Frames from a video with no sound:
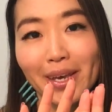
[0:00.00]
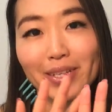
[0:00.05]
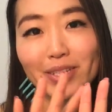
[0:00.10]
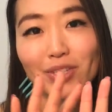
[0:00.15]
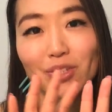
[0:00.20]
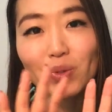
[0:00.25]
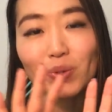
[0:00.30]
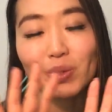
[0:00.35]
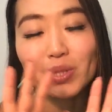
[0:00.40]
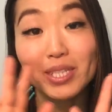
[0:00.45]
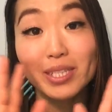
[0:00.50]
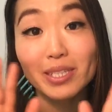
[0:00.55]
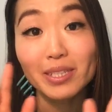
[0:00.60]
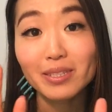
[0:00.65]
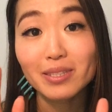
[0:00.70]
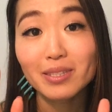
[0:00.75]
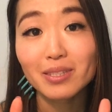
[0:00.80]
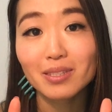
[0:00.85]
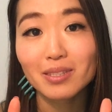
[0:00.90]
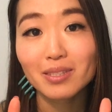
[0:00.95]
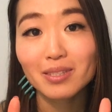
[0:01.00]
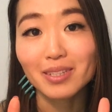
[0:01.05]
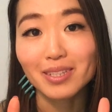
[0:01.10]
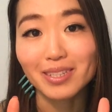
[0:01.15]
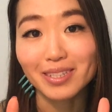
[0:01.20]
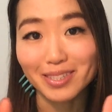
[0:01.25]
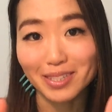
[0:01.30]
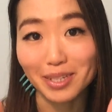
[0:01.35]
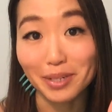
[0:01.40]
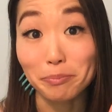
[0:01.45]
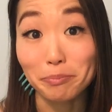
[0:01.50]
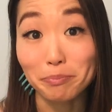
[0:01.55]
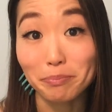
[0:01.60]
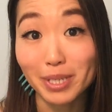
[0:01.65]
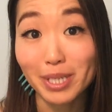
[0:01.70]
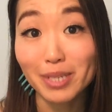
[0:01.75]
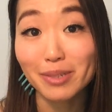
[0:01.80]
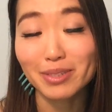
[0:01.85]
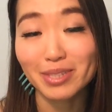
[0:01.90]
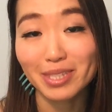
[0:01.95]
So this is a
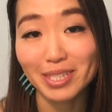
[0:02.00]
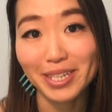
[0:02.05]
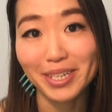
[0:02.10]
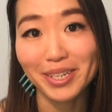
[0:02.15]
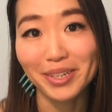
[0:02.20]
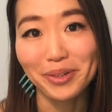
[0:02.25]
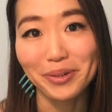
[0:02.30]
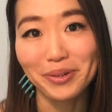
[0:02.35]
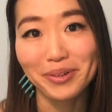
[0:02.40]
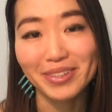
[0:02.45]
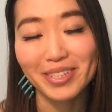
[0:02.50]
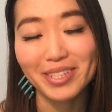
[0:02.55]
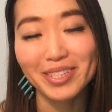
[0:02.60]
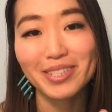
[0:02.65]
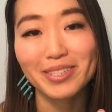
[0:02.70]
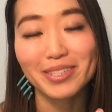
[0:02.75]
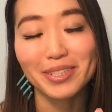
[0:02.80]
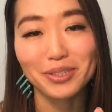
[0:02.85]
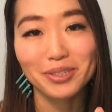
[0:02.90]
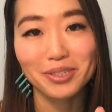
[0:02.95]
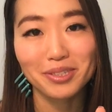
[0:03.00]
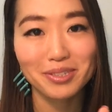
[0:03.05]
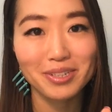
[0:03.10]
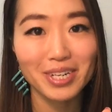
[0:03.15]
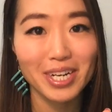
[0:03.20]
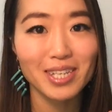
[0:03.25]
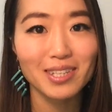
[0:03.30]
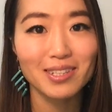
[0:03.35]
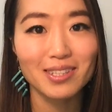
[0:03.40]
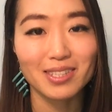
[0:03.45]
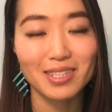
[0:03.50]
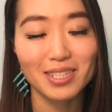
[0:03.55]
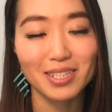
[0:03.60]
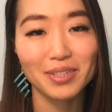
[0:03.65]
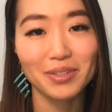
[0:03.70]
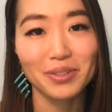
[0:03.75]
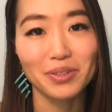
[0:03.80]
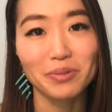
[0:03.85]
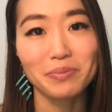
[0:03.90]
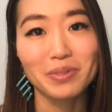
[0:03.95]
big deal. This is a great
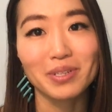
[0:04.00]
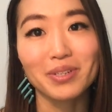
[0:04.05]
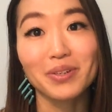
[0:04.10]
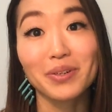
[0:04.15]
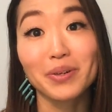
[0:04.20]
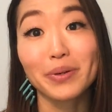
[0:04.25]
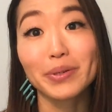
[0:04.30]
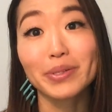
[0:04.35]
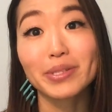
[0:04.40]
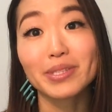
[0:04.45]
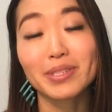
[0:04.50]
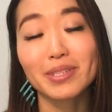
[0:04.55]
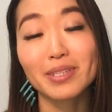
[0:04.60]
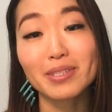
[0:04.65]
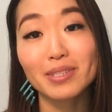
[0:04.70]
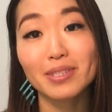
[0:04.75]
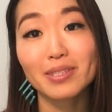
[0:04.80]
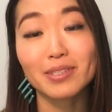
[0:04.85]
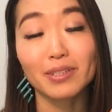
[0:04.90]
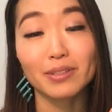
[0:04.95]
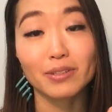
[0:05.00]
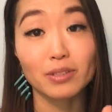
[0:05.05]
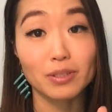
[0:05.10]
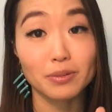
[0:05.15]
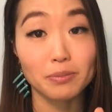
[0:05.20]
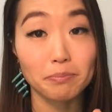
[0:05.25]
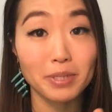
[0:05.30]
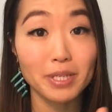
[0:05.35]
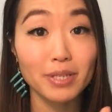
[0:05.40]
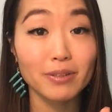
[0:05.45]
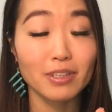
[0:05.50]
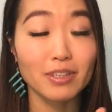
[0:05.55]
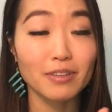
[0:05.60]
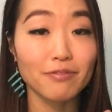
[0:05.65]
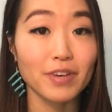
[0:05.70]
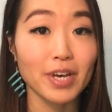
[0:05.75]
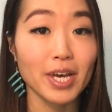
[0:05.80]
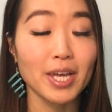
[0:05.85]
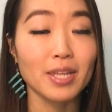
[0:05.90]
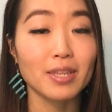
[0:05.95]
deal because this is a big
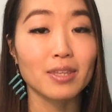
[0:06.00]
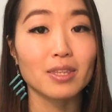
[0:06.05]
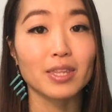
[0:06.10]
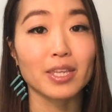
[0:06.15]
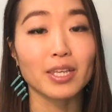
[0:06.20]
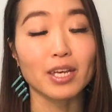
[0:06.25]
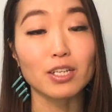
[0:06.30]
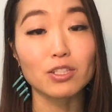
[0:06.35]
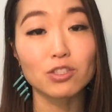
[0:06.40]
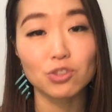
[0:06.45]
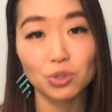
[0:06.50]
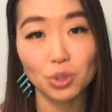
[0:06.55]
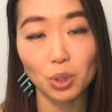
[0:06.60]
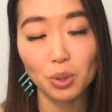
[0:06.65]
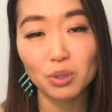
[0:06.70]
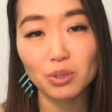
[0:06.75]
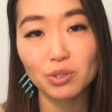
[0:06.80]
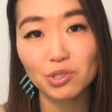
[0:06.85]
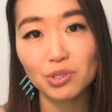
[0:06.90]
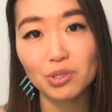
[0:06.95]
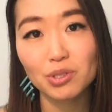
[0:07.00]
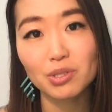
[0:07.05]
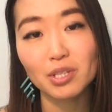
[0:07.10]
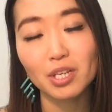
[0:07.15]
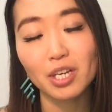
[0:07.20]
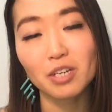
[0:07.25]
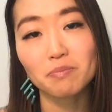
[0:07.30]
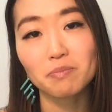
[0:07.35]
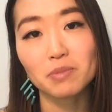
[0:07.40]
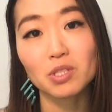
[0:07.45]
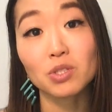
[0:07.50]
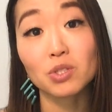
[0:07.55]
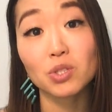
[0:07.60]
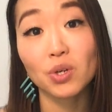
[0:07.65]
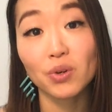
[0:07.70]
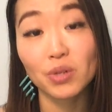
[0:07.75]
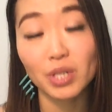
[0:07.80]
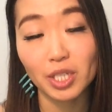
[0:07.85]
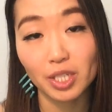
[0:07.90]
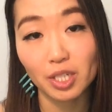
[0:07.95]
event that astrologers have been
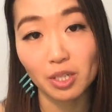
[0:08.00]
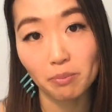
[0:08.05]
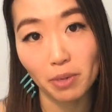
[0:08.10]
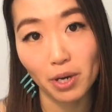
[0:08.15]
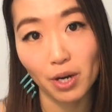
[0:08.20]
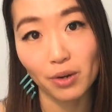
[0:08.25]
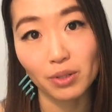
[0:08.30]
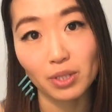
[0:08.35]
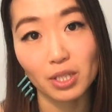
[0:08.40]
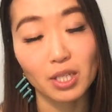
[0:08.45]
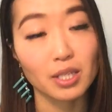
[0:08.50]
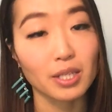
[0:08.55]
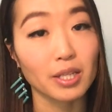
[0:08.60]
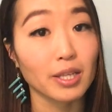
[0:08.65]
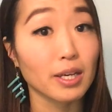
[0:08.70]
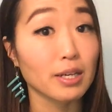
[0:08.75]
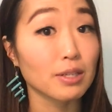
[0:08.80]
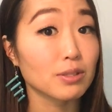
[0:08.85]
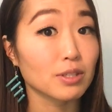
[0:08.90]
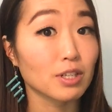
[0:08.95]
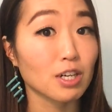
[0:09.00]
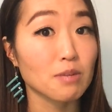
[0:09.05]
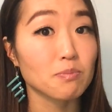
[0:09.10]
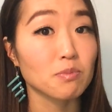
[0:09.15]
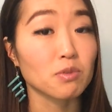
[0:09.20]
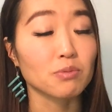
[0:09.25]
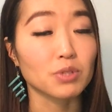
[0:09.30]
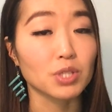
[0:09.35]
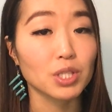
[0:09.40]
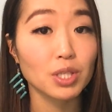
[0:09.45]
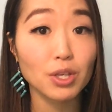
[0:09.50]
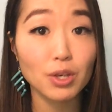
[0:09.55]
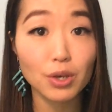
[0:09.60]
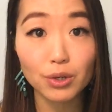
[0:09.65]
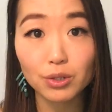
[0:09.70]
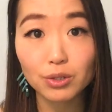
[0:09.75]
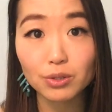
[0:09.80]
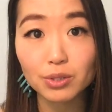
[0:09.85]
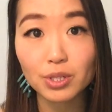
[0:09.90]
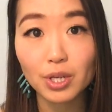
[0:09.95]
talking about in the last couple of
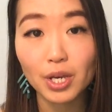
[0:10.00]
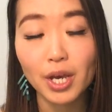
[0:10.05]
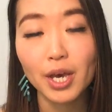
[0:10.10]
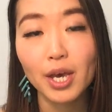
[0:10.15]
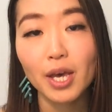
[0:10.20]
years.